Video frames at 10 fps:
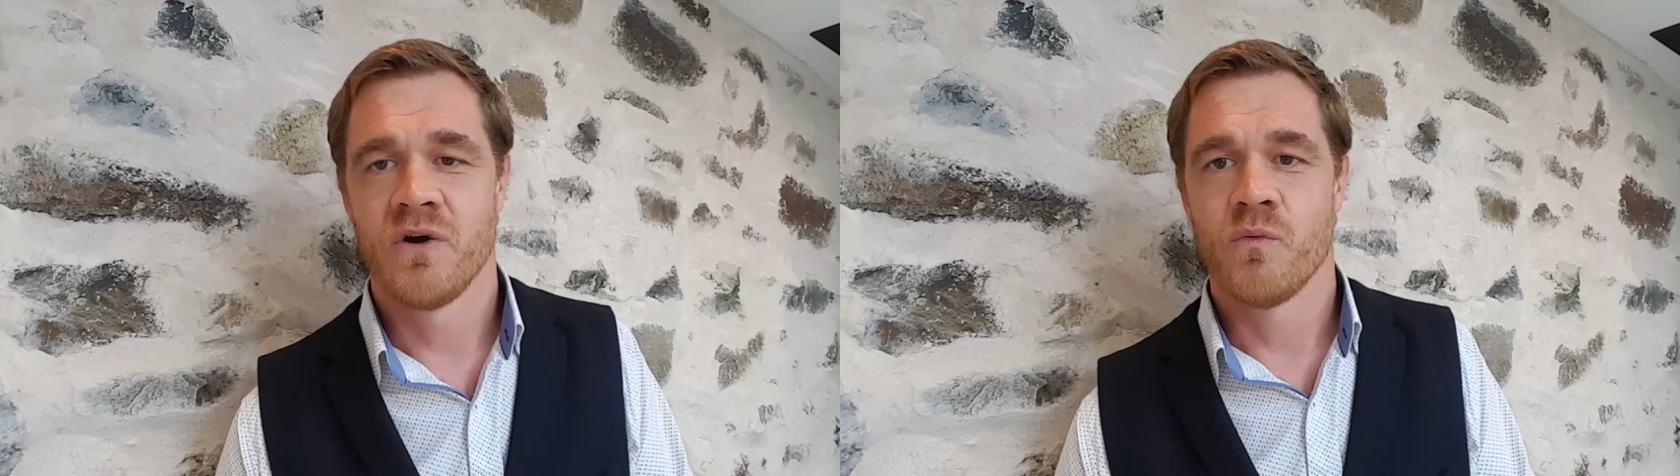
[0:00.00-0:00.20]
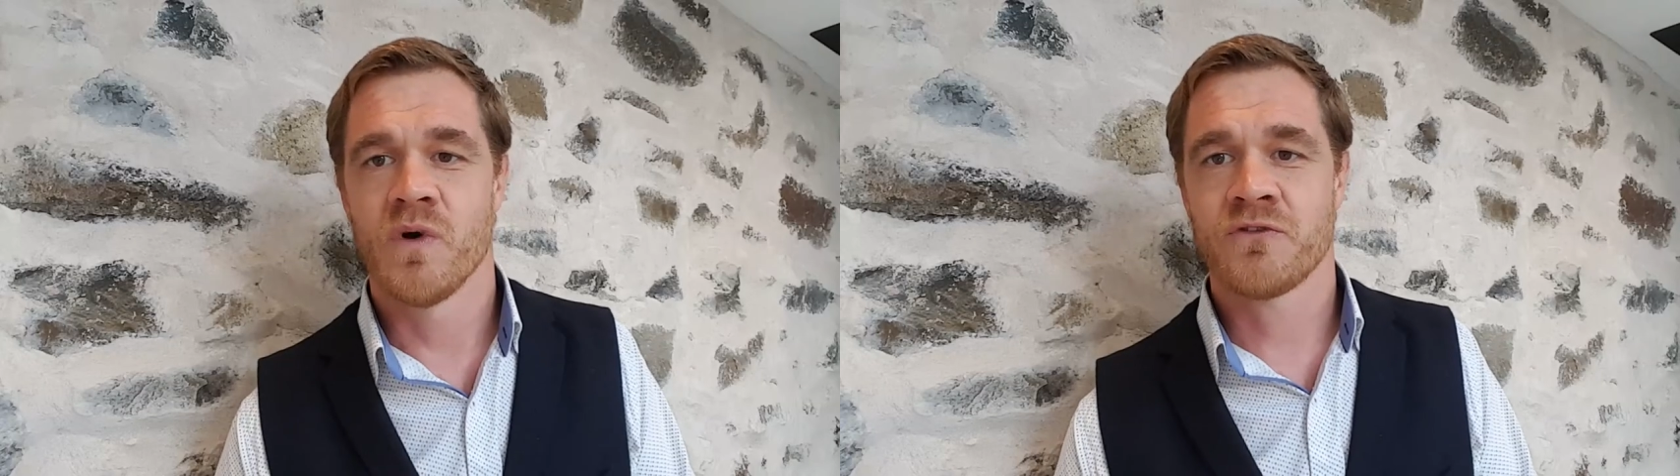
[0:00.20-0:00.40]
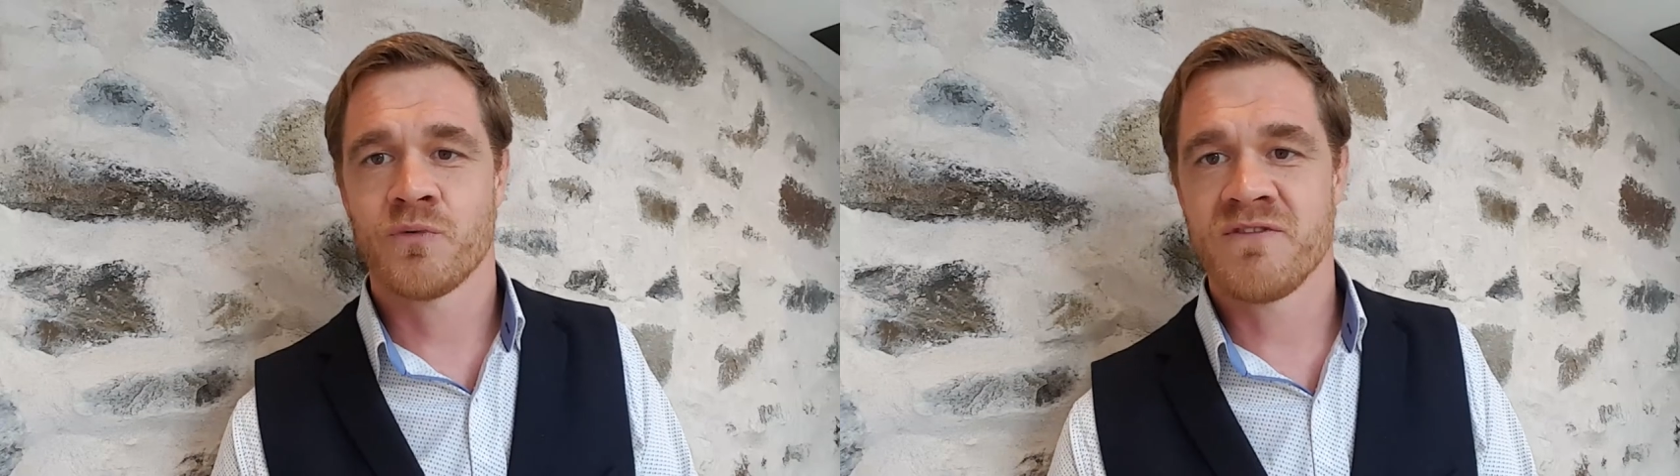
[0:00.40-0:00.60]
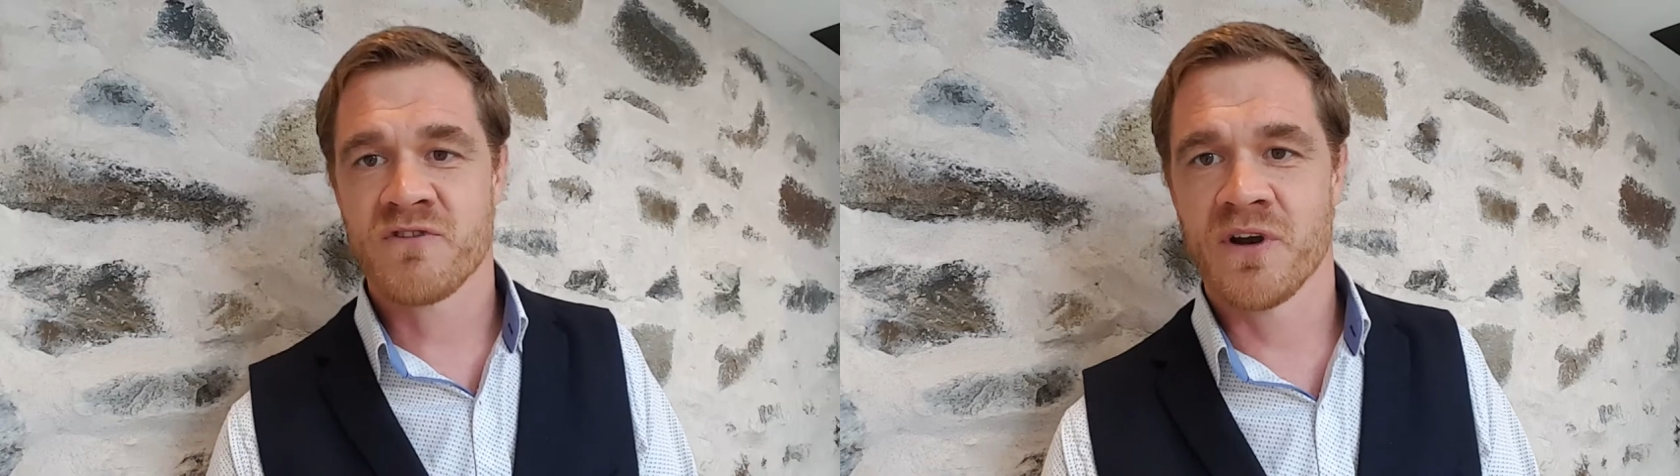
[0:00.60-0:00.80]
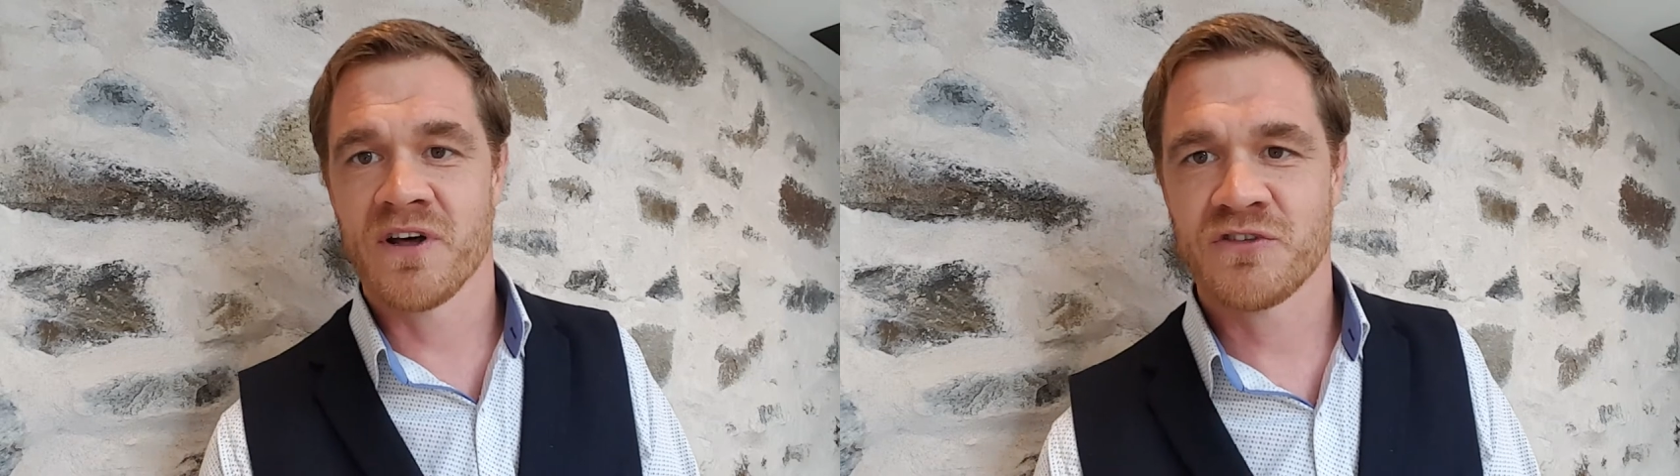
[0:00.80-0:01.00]
Once we've
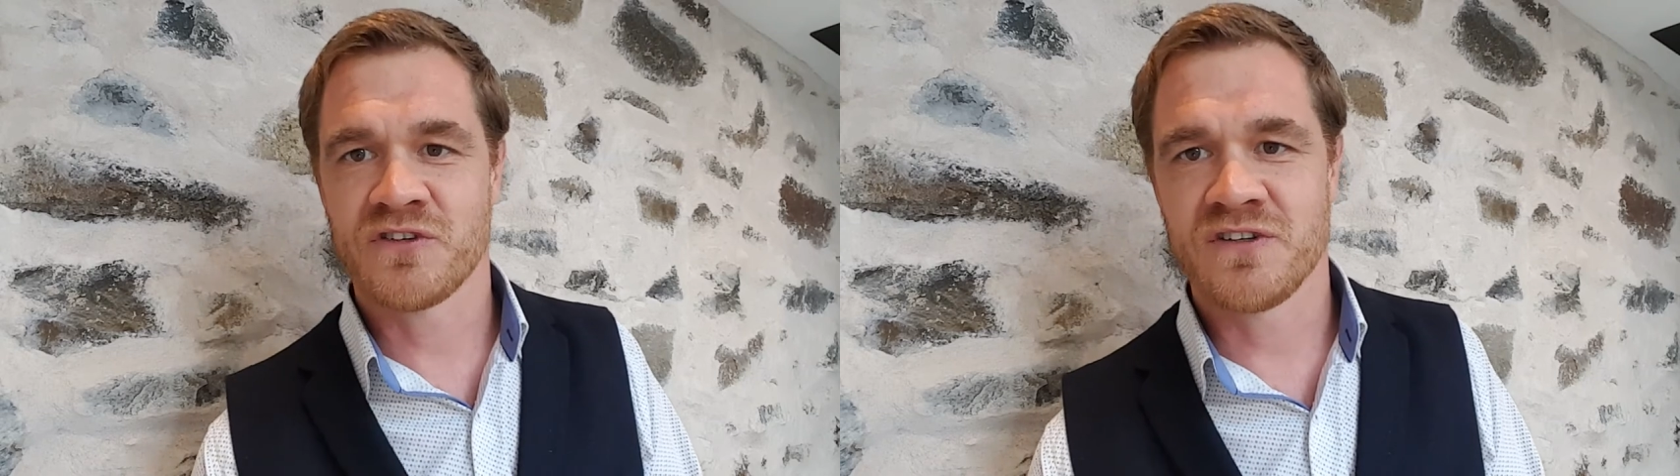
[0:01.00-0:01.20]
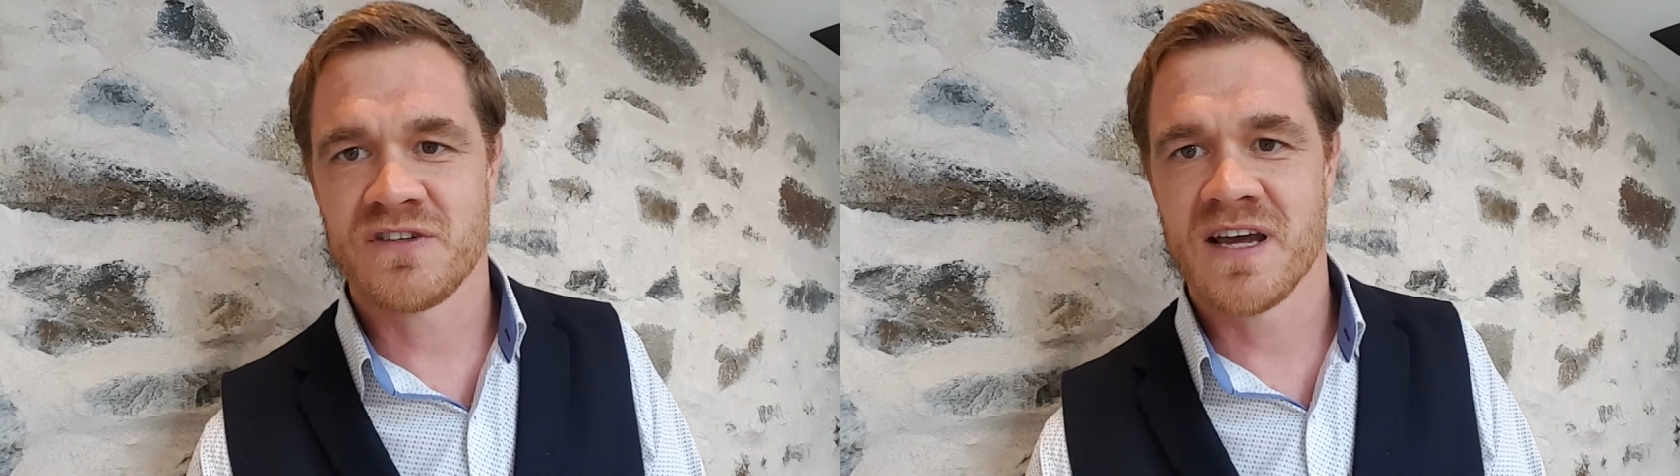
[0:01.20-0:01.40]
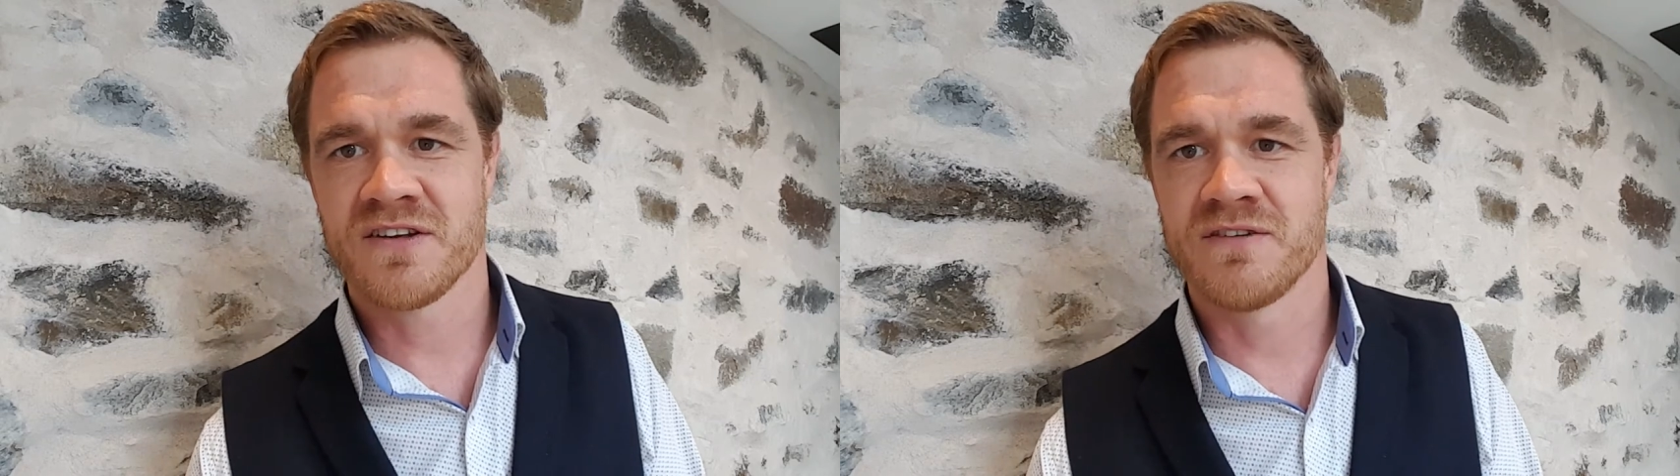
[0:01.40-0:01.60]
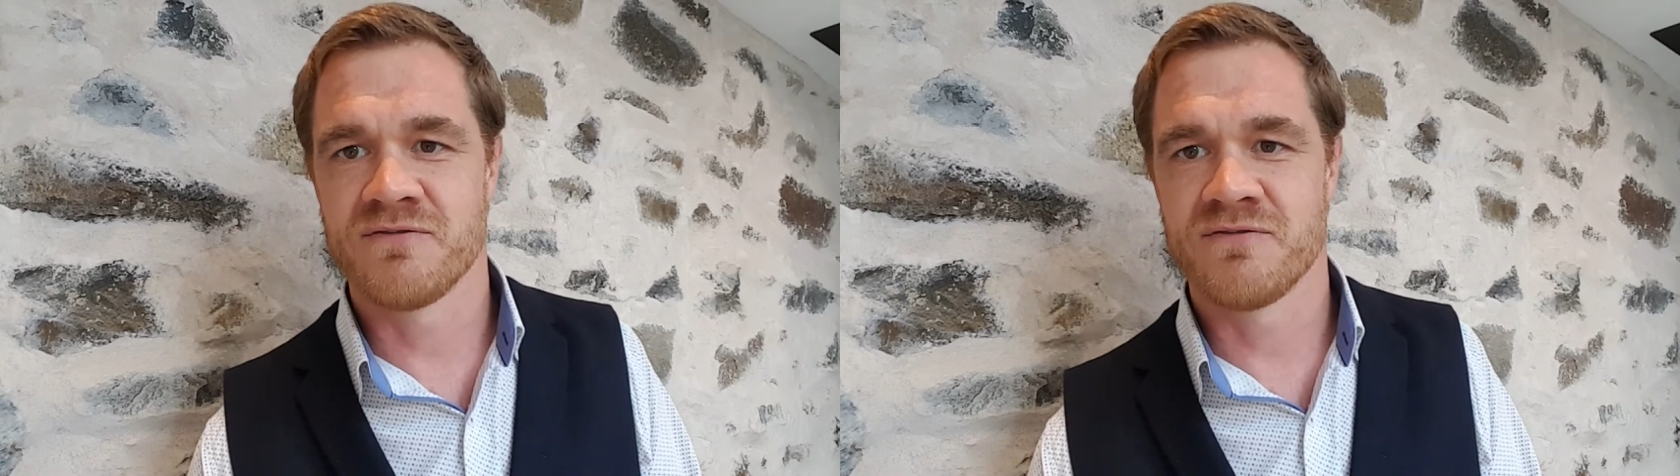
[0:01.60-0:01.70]
got our CCS